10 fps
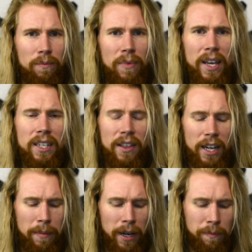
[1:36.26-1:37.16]
things to think
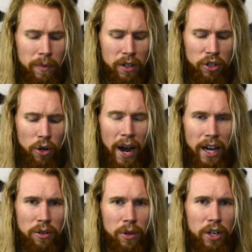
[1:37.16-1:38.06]
about. So
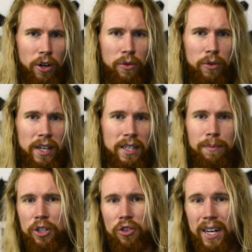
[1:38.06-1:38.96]
as we're going to go through these, I'm
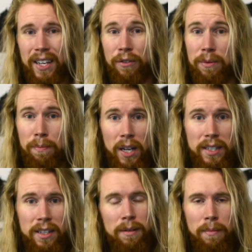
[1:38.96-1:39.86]
going to try to give you some
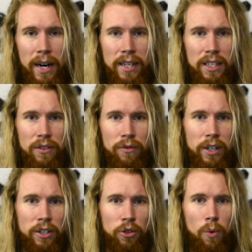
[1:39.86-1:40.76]
pluses and minuses for
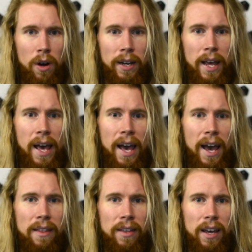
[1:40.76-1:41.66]
each one,
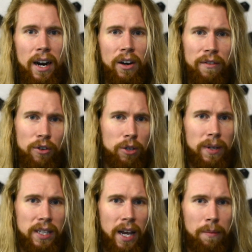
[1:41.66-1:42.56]
and then I'll give you some
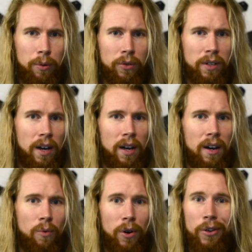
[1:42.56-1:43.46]
examples
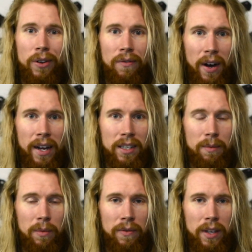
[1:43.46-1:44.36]
of where you can find
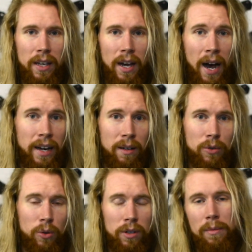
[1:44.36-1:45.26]
some of the
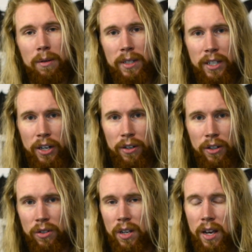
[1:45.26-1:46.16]
items or some of the
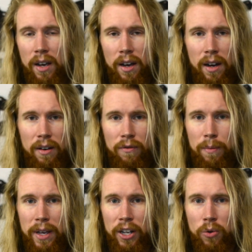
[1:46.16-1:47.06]
materials from
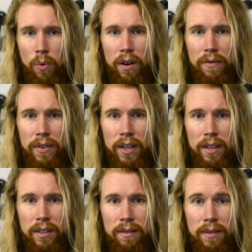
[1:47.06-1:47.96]
each one of
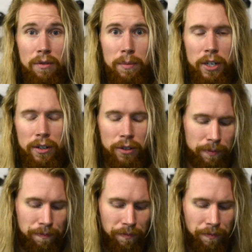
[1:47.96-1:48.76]
these different materials.